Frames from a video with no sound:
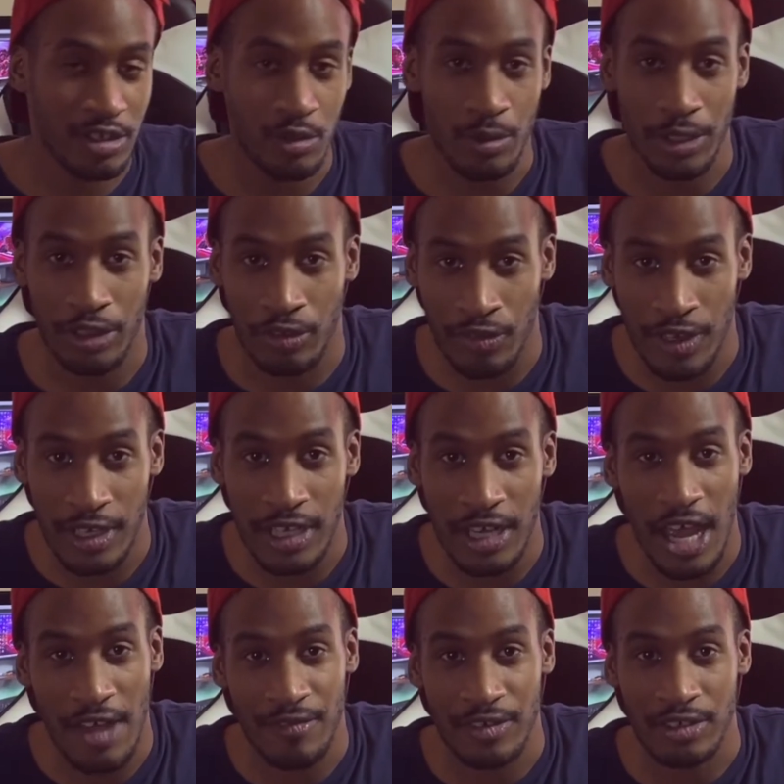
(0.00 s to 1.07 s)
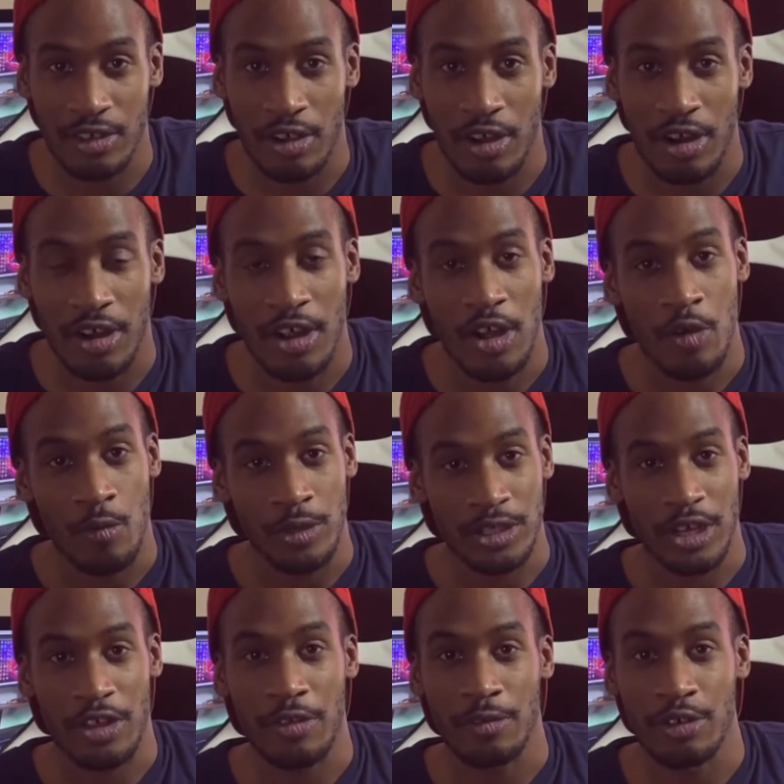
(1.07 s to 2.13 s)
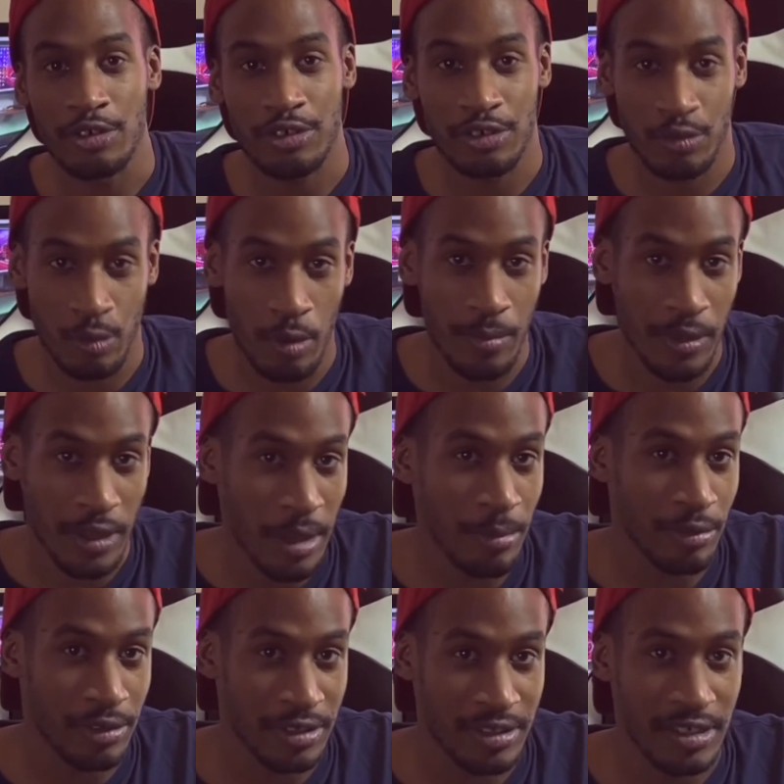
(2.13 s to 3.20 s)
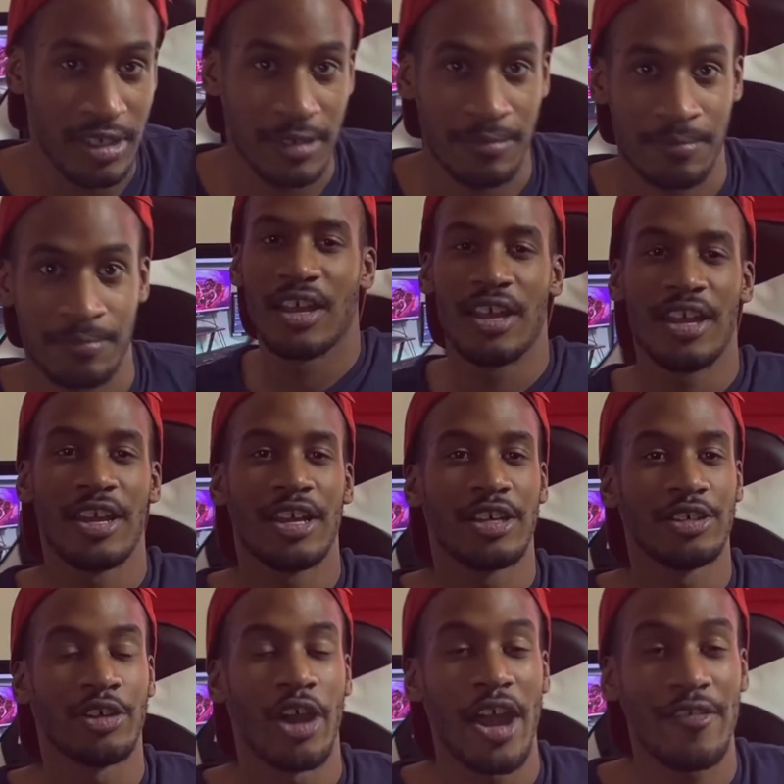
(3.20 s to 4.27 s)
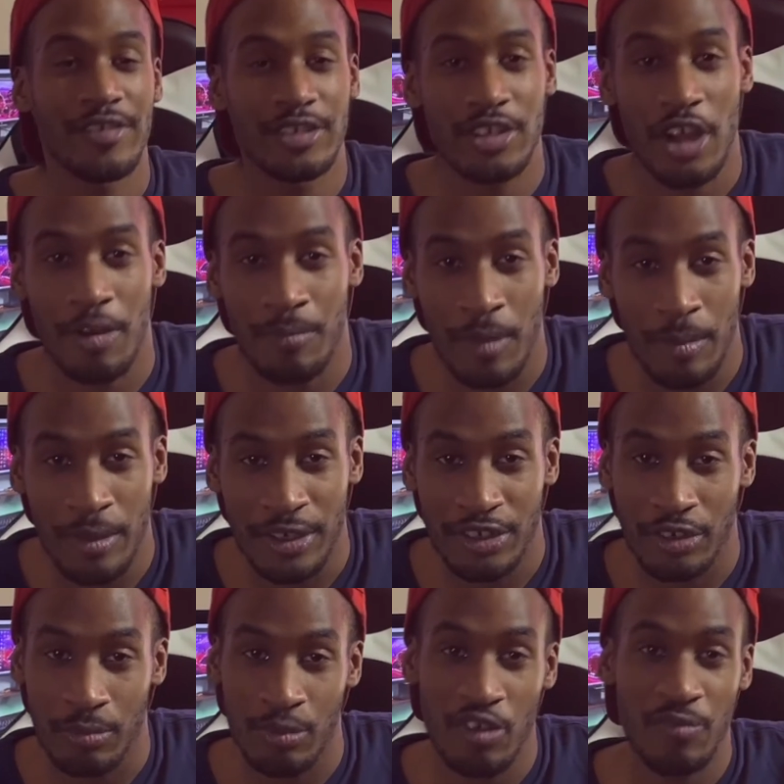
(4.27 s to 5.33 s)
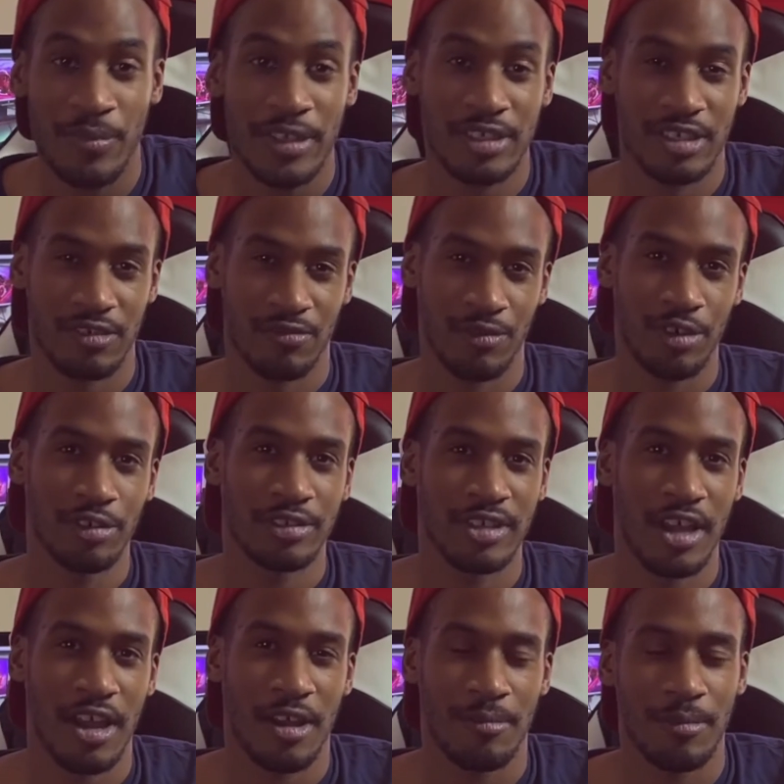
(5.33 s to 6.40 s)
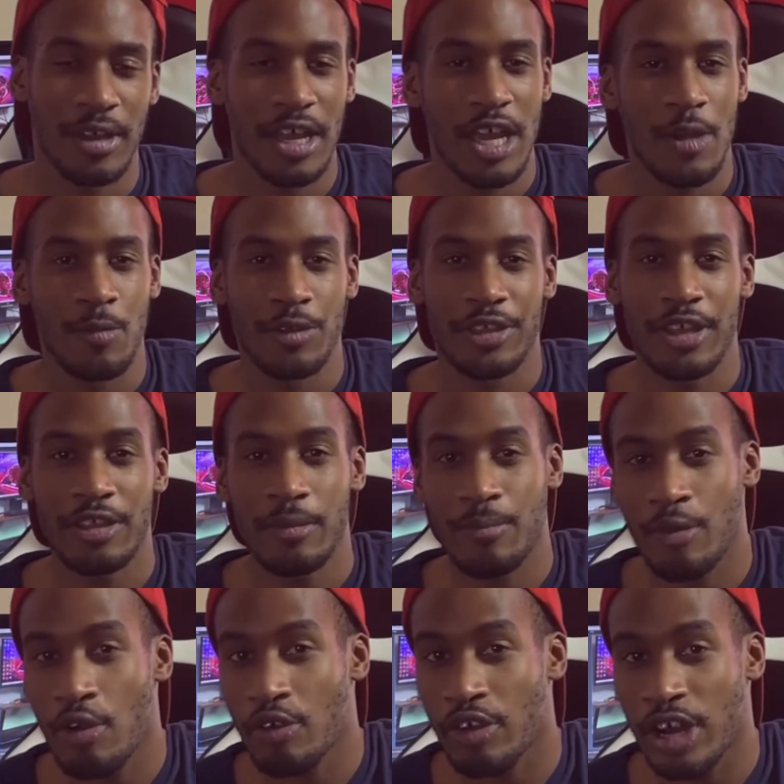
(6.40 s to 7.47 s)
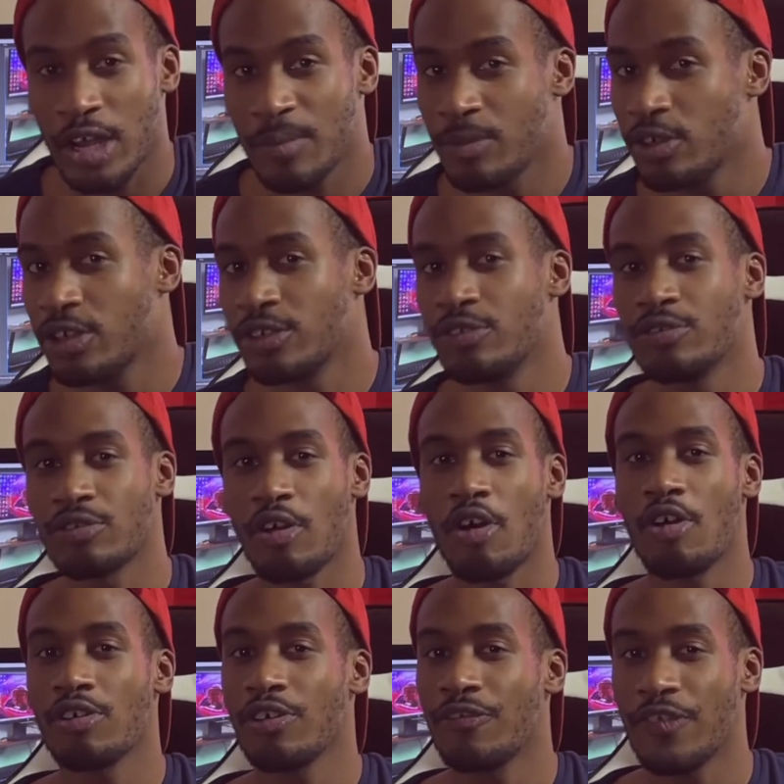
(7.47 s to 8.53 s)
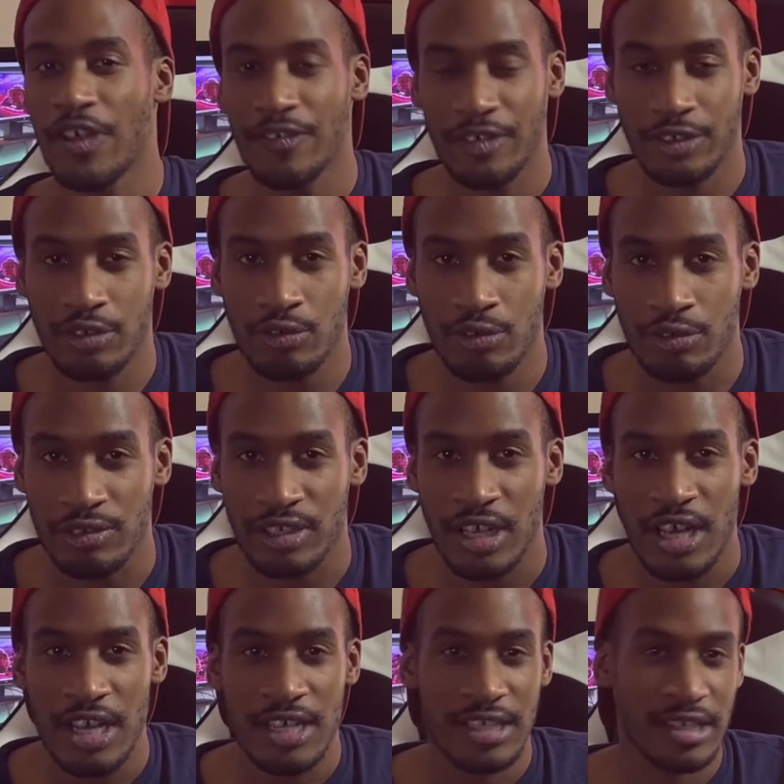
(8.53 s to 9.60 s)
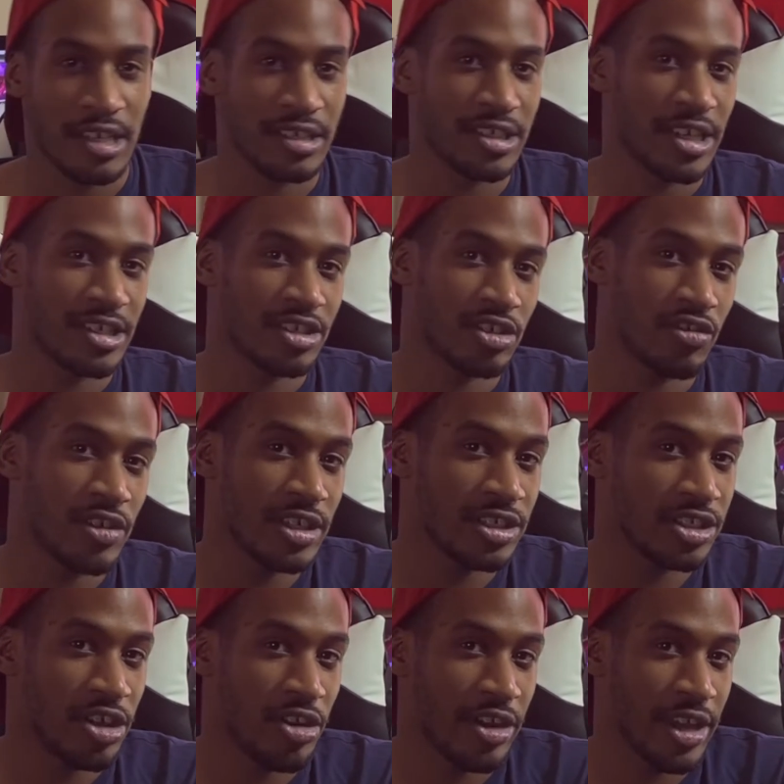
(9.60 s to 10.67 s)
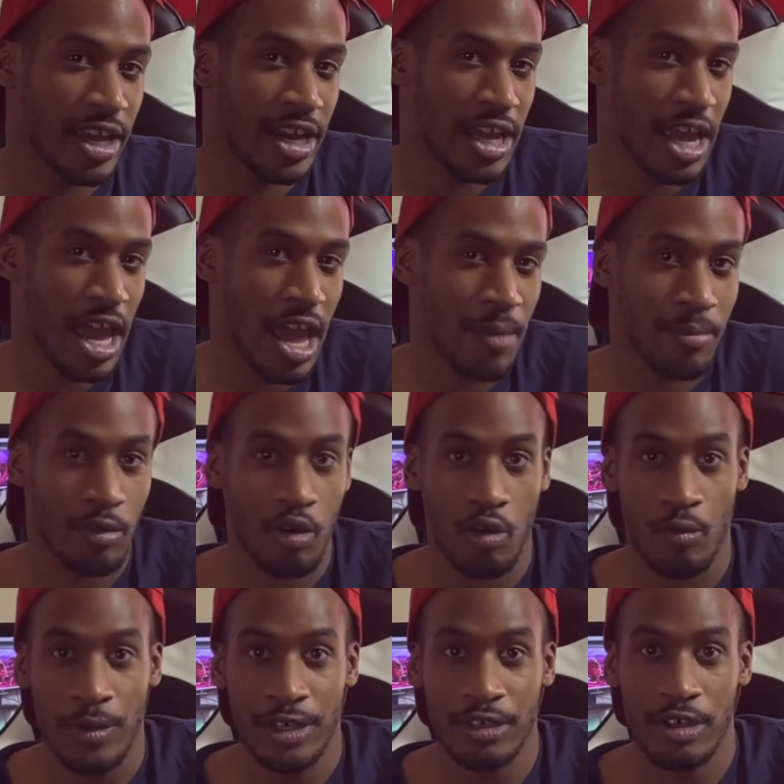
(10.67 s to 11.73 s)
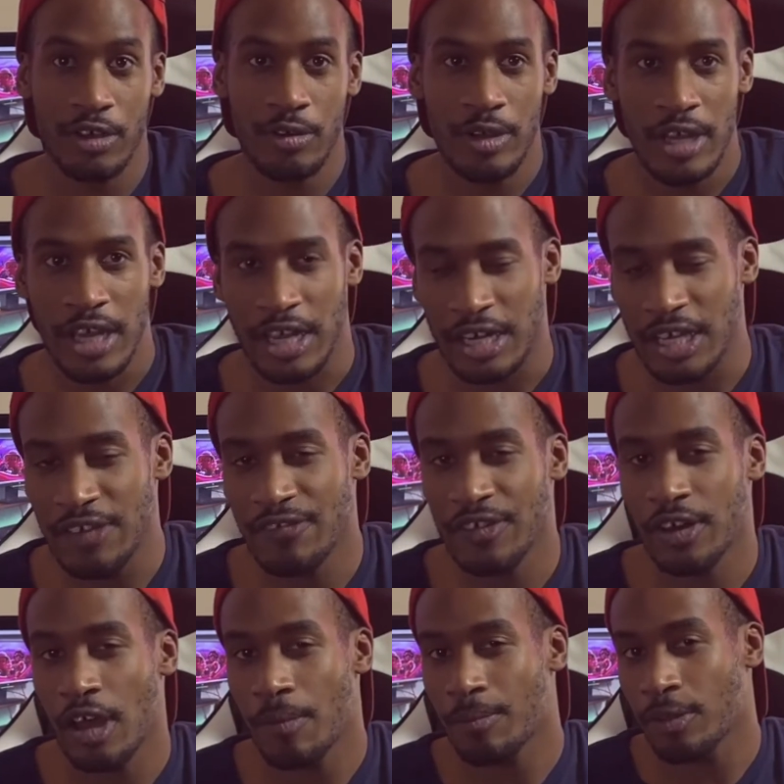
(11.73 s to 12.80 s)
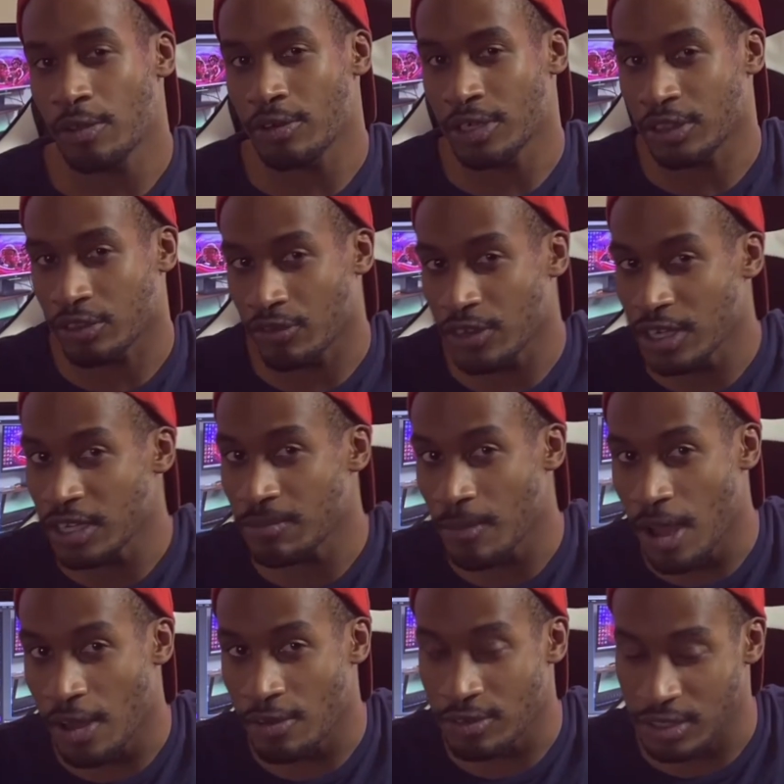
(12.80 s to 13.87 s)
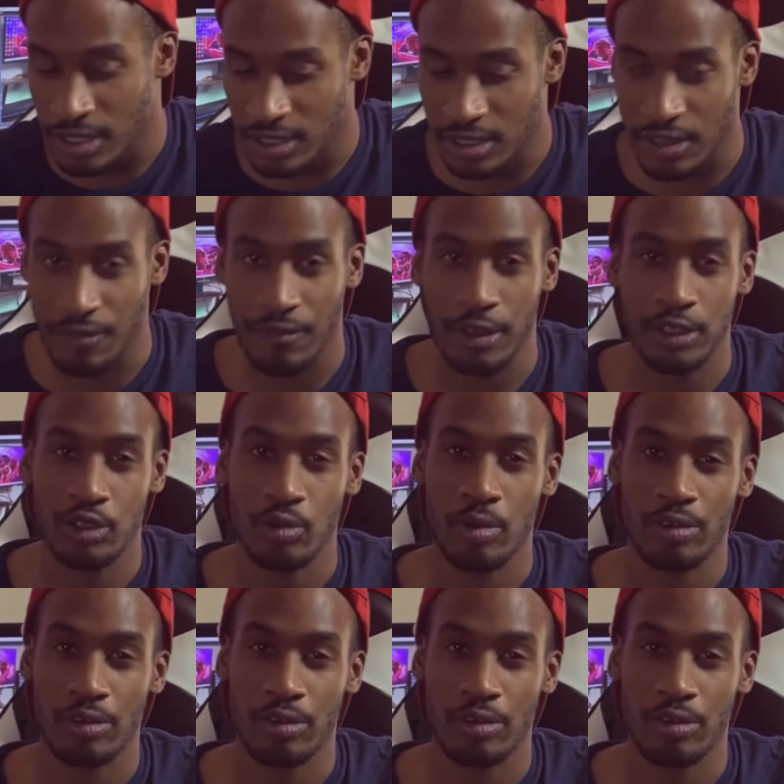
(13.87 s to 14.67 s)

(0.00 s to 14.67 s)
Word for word: to a 3D avatar, which other users will be able to see. Your avatar mimics your movements in real time. Within the program, you can use all your favorite tools, such as screen sharing any app or window, and even uploading 3D models into the virtual